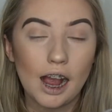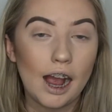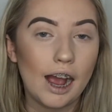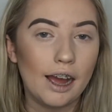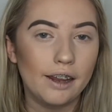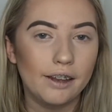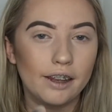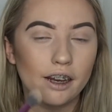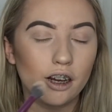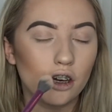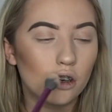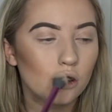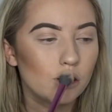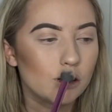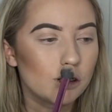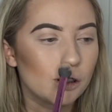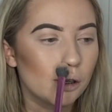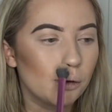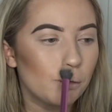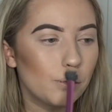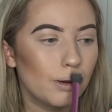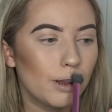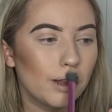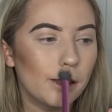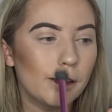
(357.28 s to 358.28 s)
And then I
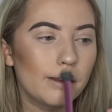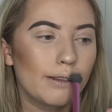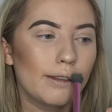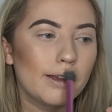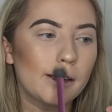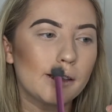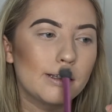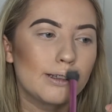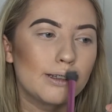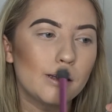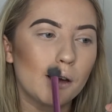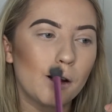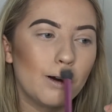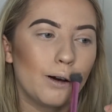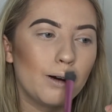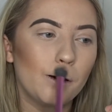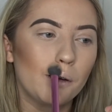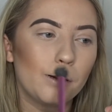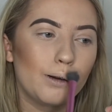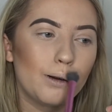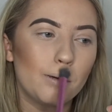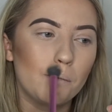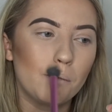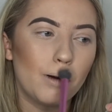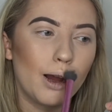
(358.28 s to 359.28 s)
also put this
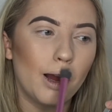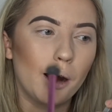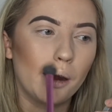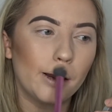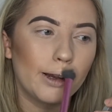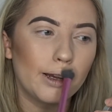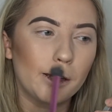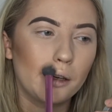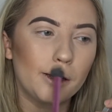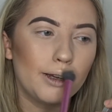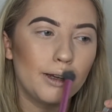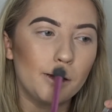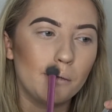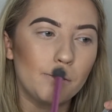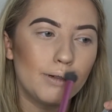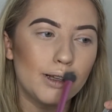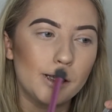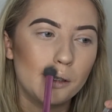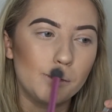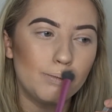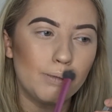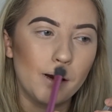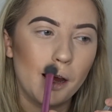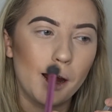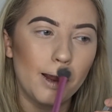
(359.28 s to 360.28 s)
on my
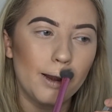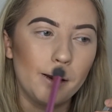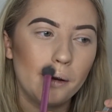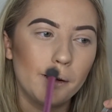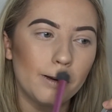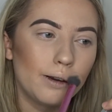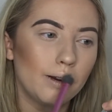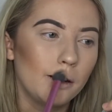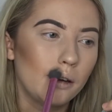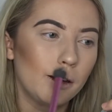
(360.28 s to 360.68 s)
Cupid's bow.